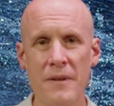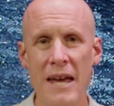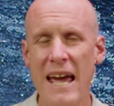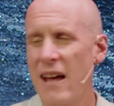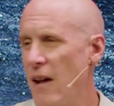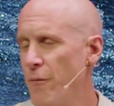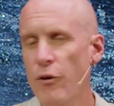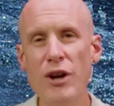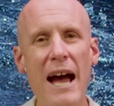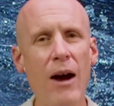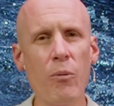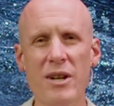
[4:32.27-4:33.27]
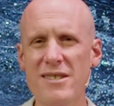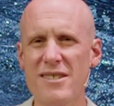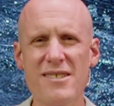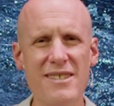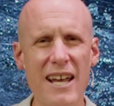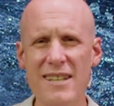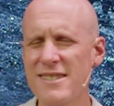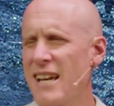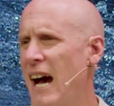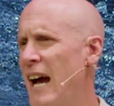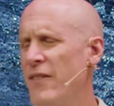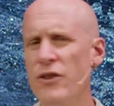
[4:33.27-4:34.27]
And for now, I want us to set
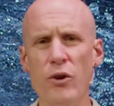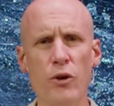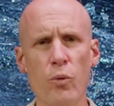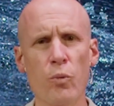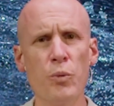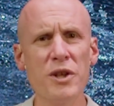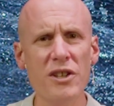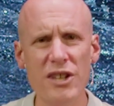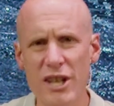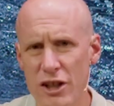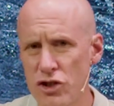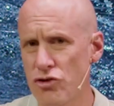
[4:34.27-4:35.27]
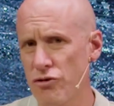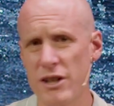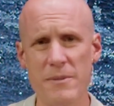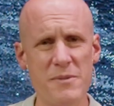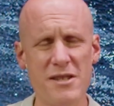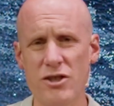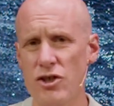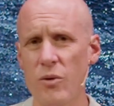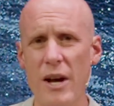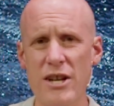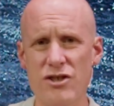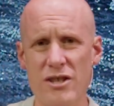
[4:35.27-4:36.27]
aside the, the really extreme
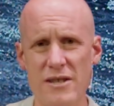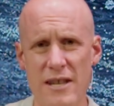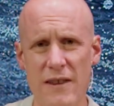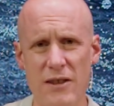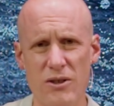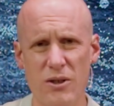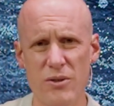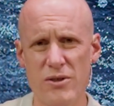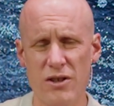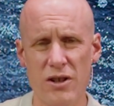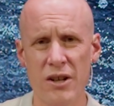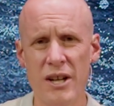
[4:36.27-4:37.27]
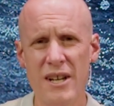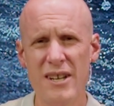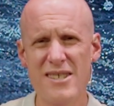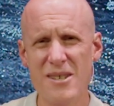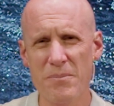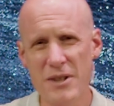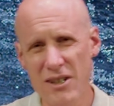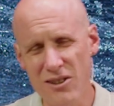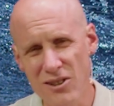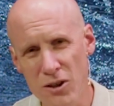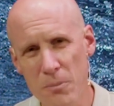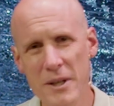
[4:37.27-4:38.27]
situations. I think those are something a
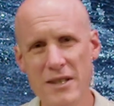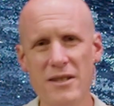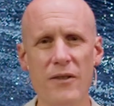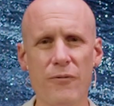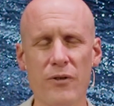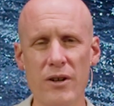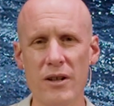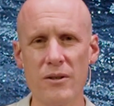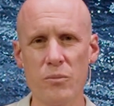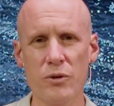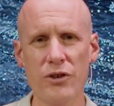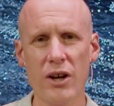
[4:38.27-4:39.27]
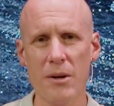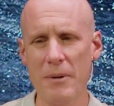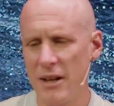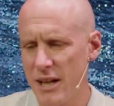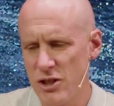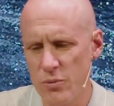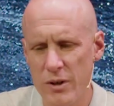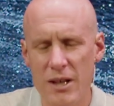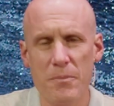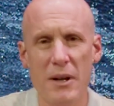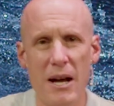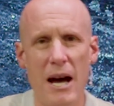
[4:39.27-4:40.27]
little bit different. We'll talk about next
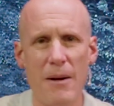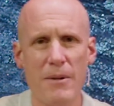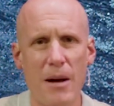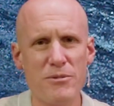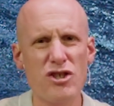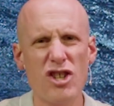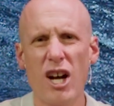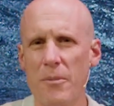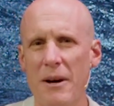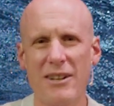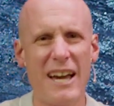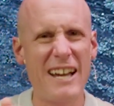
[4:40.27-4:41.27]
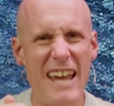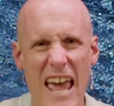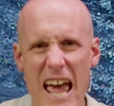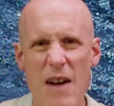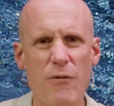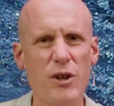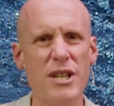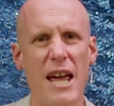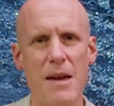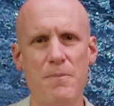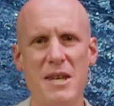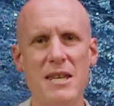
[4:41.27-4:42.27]
week, but I'm, I'm just talking about kind of
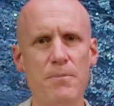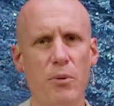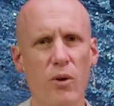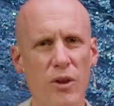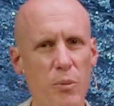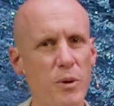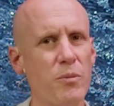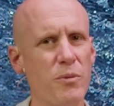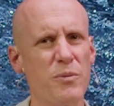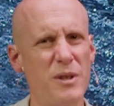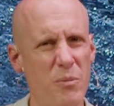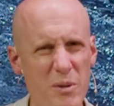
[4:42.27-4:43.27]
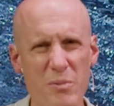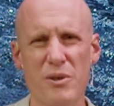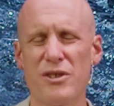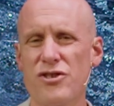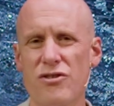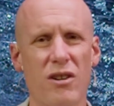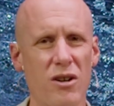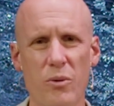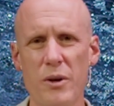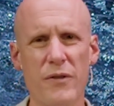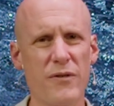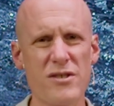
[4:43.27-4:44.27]
everyday people that we, that we really struggle
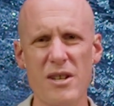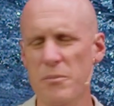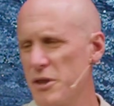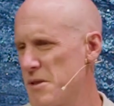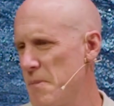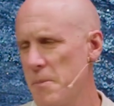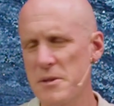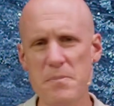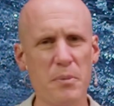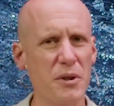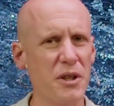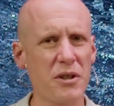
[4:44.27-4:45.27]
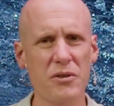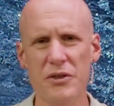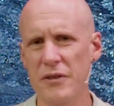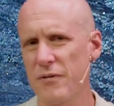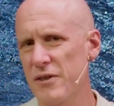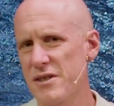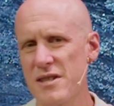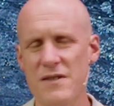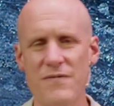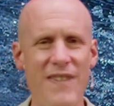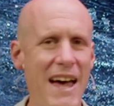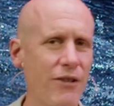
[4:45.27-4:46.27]
with for some reason. Maybe it's political differences,
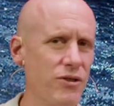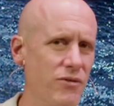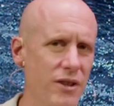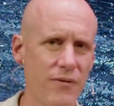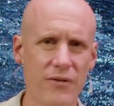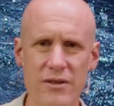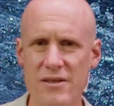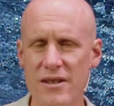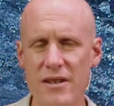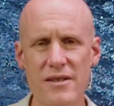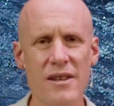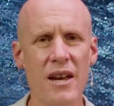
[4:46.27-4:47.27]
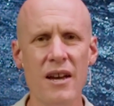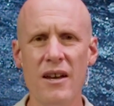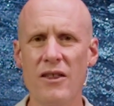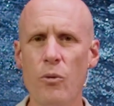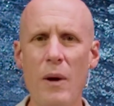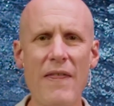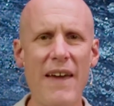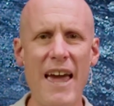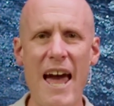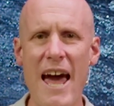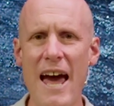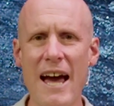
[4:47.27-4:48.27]
value differences, the way they
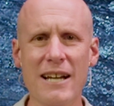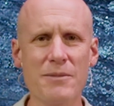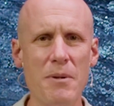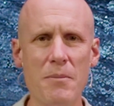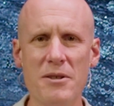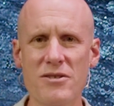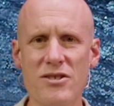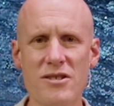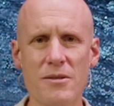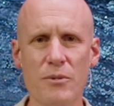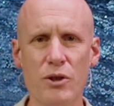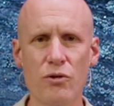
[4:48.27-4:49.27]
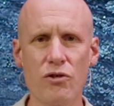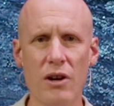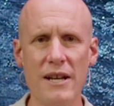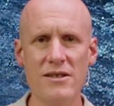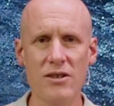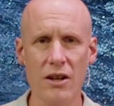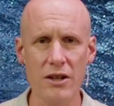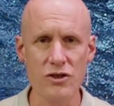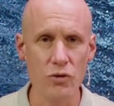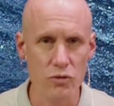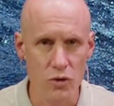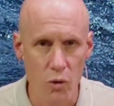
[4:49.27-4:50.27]
act. Maybe it's just someone who grates on us.
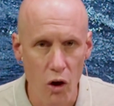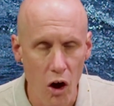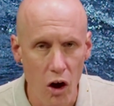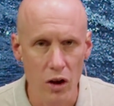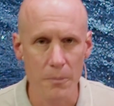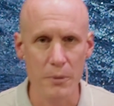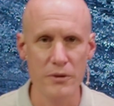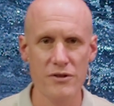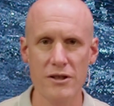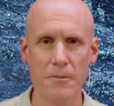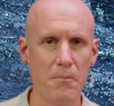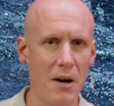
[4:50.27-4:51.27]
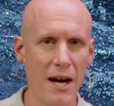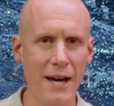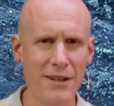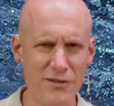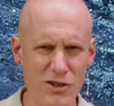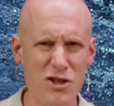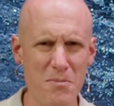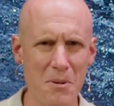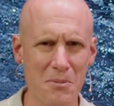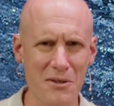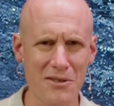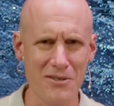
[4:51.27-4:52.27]
So, so call a person to mind. You should be
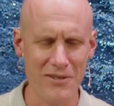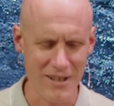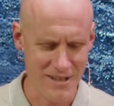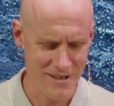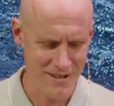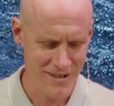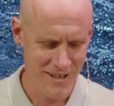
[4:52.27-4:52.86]
able to do this.